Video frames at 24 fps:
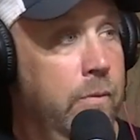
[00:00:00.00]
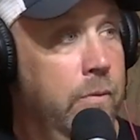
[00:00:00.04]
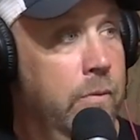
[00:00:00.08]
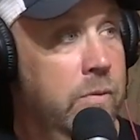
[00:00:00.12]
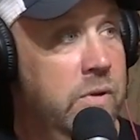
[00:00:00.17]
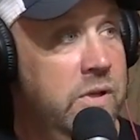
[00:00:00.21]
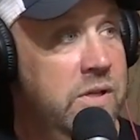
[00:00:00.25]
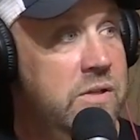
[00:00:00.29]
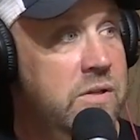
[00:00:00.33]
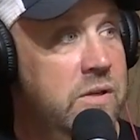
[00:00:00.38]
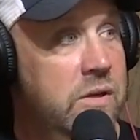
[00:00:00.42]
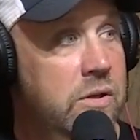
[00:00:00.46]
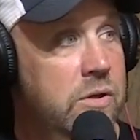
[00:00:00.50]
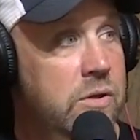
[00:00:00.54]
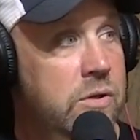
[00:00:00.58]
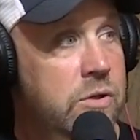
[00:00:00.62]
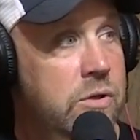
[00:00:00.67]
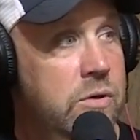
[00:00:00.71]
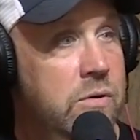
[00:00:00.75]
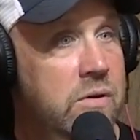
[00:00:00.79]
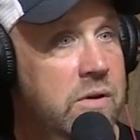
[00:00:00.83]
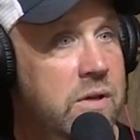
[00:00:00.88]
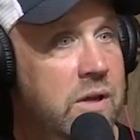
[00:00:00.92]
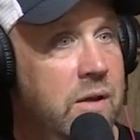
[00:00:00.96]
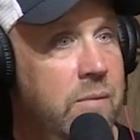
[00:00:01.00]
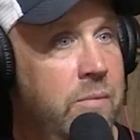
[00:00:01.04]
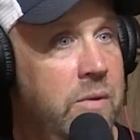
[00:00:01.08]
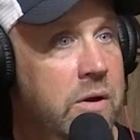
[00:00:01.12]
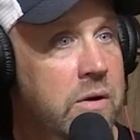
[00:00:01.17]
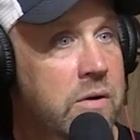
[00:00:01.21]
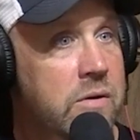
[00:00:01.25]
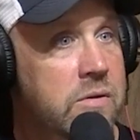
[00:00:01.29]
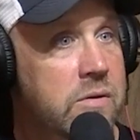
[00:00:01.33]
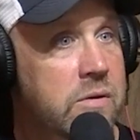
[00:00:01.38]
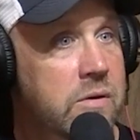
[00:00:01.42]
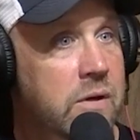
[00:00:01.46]
Well, shooting time
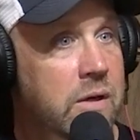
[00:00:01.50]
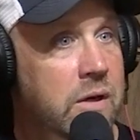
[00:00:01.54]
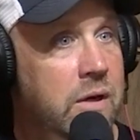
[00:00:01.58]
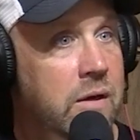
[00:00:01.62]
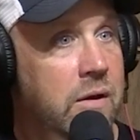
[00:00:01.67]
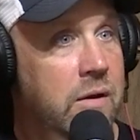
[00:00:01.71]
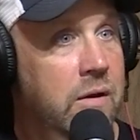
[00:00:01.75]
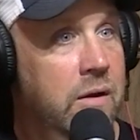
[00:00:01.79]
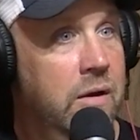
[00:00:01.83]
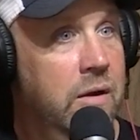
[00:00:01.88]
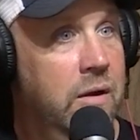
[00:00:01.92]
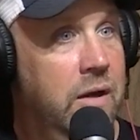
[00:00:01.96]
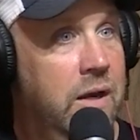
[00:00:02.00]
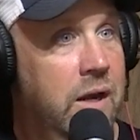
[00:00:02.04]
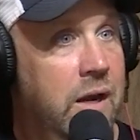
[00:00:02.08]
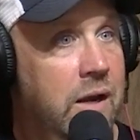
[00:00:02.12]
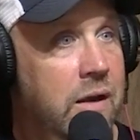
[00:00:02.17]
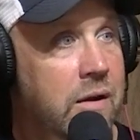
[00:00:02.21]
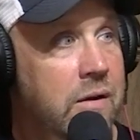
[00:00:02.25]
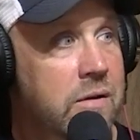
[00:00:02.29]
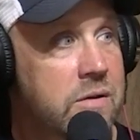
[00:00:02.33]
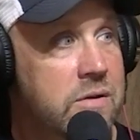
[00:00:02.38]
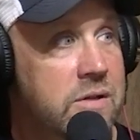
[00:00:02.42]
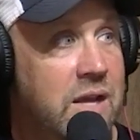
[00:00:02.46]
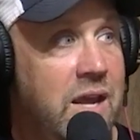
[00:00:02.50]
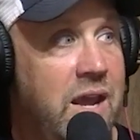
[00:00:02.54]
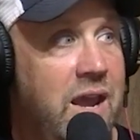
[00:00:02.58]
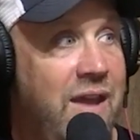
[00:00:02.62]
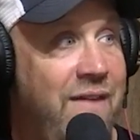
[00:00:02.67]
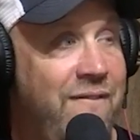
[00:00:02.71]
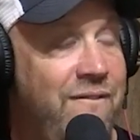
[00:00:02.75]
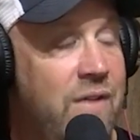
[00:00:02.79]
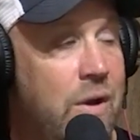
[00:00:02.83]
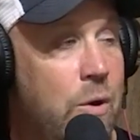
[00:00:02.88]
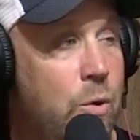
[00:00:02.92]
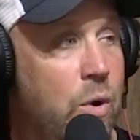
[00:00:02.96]
there in Canada is a
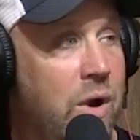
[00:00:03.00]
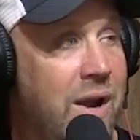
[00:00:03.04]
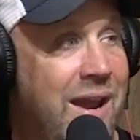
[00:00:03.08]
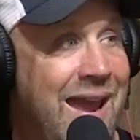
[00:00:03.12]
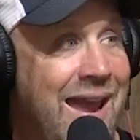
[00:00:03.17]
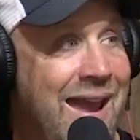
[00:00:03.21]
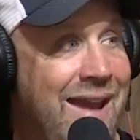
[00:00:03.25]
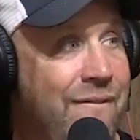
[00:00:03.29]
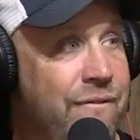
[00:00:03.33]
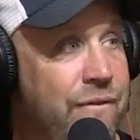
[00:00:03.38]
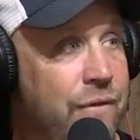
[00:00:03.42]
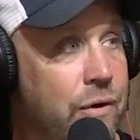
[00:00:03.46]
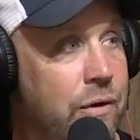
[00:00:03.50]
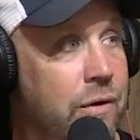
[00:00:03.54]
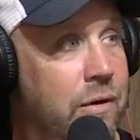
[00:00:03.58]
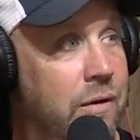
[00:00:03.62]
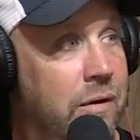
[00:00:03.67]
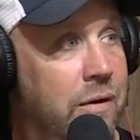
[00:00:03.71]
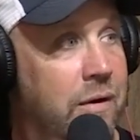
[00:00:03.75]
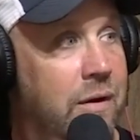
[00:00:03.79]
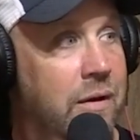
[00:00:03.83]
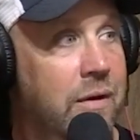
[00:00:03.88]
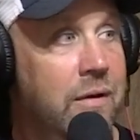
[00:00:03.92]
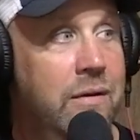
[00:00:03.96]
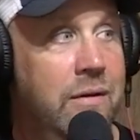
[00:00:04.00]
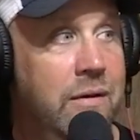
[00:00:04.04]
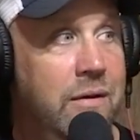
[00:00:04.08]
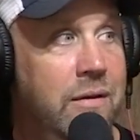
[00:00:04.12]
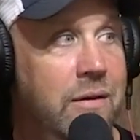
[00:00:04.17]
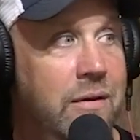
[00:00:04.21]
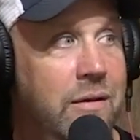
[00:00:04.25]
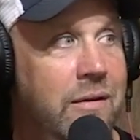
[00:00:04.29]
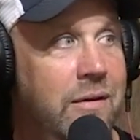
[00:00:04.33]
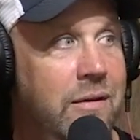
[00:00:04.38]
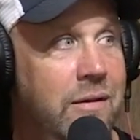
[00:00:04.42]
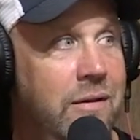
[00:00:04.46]
half hour after, and
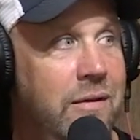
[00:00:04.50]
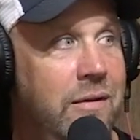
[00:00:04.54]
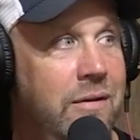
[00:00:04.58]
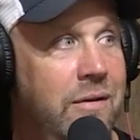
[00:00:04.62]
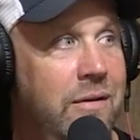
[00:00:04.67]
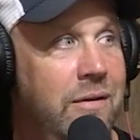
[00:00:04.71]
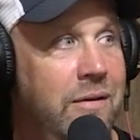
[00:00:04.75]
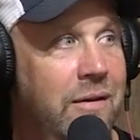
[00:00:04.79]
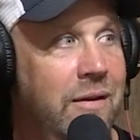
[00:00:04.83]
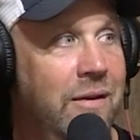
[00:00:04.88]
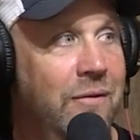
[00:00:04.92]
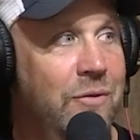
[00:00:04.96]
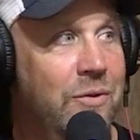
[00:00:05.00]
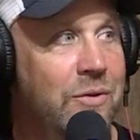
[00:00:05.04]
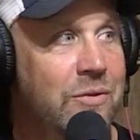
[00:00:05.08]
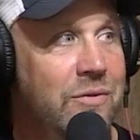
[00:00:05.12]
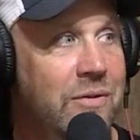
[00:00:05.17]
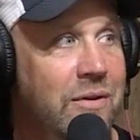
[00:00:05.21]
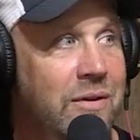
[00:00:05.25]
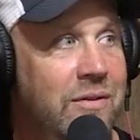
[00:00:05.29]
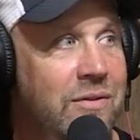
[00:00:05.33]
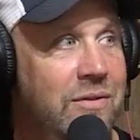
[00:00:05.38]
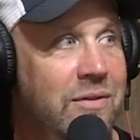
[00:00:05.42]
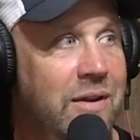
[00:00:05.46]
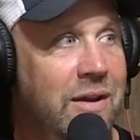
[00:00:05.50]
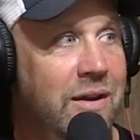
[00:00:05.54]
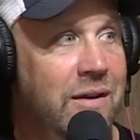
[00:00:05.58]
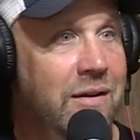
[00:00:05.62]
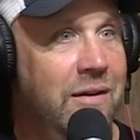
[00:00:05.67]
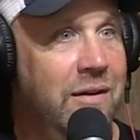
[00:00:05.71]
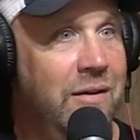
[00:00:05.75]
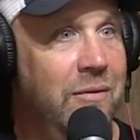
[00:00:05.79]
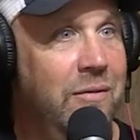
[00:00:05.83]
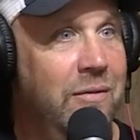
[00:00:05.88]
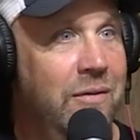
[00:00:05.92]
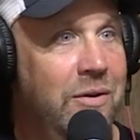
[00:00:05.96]
after
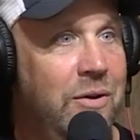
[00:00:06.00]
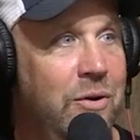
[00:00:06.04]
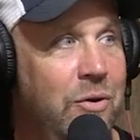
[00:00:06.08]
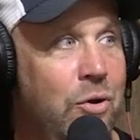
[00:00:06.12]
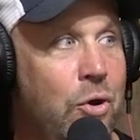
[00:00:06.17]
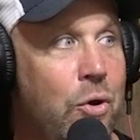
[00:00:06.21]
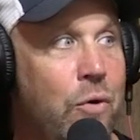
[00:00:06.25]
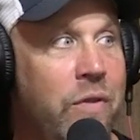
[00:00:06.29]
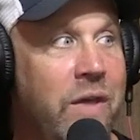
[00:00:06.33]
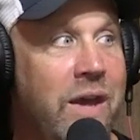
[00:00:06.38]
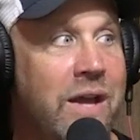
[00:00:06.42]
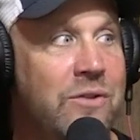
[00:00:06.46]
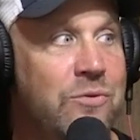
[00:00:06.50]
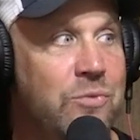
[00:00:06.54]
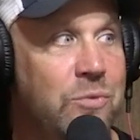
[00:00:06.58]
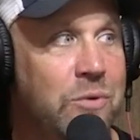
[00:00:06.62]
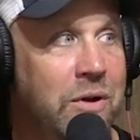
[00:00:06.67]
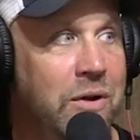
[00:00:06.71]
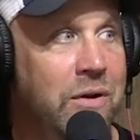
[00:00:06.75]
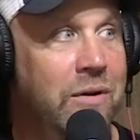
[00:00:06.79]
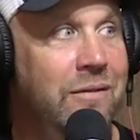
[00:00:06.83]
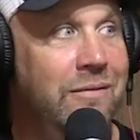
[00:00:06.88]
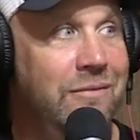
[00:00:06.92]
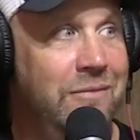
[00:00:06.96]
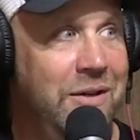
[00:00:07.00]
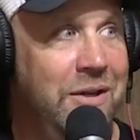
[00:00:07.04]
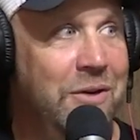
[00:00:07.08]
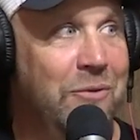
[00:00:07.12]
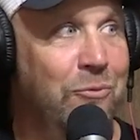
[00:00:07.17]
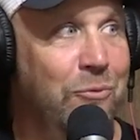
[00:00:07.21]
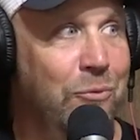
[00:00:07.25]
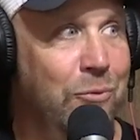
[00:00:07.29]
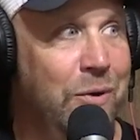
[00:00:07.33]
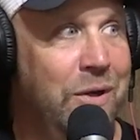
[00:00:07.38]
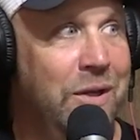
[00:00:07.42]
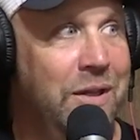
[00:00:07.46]
sunset. And that's when it
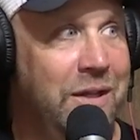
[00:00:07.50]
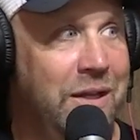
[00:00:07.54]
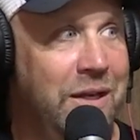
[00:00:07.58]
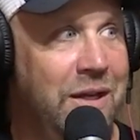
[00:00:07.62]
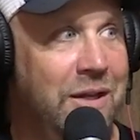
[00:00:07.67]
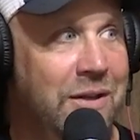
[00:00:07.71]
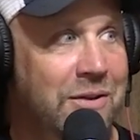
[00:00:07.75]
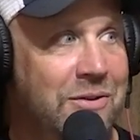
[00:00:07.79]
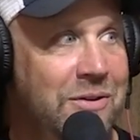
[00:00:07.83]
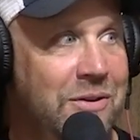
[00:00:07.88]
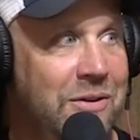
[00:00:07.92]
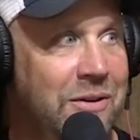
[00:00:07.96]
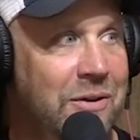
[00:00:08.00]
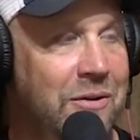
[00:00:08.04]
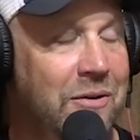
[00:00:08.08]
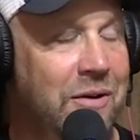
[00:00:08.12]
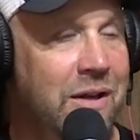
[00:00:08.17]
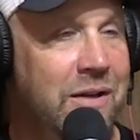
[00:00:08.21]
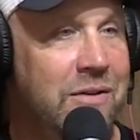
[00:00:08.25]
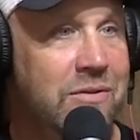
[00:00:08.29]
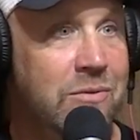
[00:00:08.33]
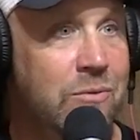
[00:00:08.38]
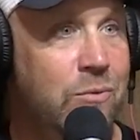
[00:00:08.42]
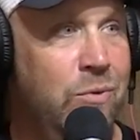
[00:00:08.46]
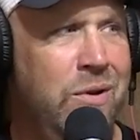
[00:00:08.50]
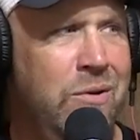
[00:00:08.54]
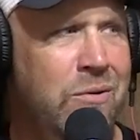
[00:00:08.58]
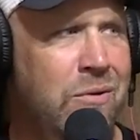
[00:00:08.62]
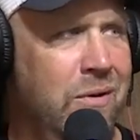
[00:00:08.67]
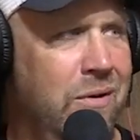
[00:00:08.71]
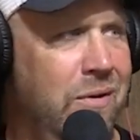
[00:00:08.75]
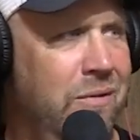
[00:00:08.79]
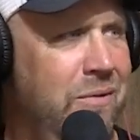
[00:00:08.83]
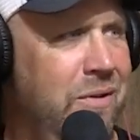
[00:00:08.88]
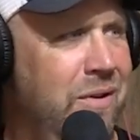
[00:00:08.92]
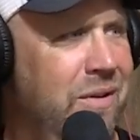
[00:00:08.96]
really gets good, right? So
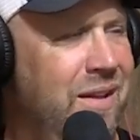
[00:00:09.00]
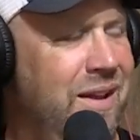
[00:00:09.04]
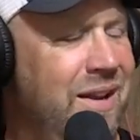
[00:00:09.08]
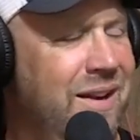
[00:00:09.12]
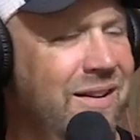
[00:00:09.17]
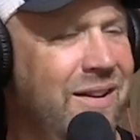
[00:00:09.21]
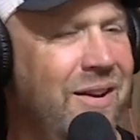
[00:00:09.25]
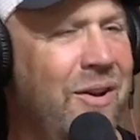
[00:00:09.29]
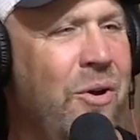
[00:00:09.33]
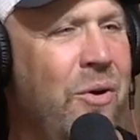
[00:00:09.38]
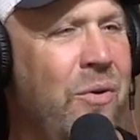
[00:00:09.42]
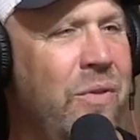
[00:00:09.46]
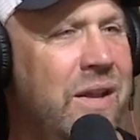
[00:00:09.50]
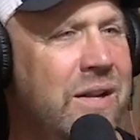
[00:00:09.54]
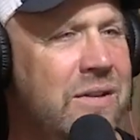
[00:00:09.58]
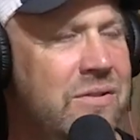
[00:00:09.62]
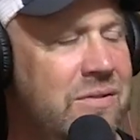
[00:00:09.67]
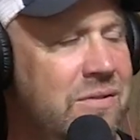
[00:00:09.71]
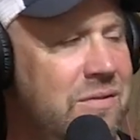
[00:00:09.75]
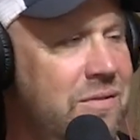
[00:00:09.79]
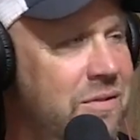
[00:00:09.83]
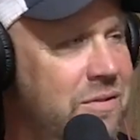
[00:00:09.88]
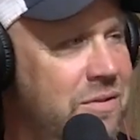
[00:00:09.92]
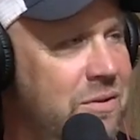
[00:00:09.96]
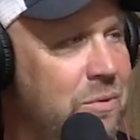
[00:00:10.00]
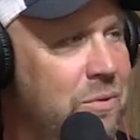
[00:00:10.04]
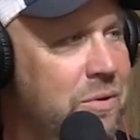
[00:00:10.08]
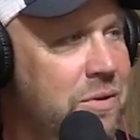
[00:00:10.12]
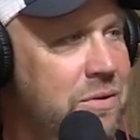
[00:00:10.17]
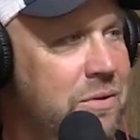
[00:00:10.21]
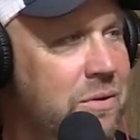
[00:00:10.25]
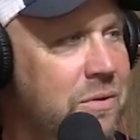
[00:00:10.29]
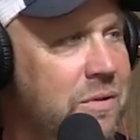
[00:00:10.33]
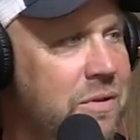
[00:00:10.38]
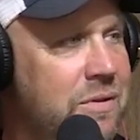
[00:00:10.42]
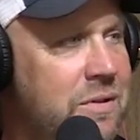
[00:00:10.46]
we're like, oh, that's
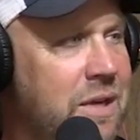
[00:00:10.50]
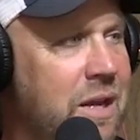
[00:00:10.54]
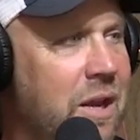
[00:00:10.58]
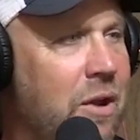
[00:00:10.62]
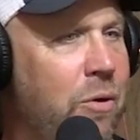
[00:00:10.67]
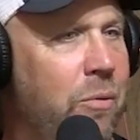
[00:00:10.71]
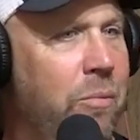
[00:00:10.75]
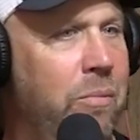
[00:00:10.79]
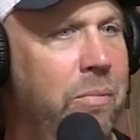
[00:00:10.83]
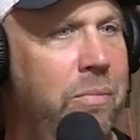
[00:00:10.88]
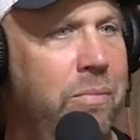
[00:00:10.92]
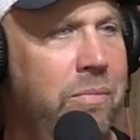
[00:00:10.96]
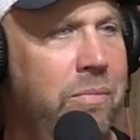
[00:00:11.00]
so-and-so, the scout,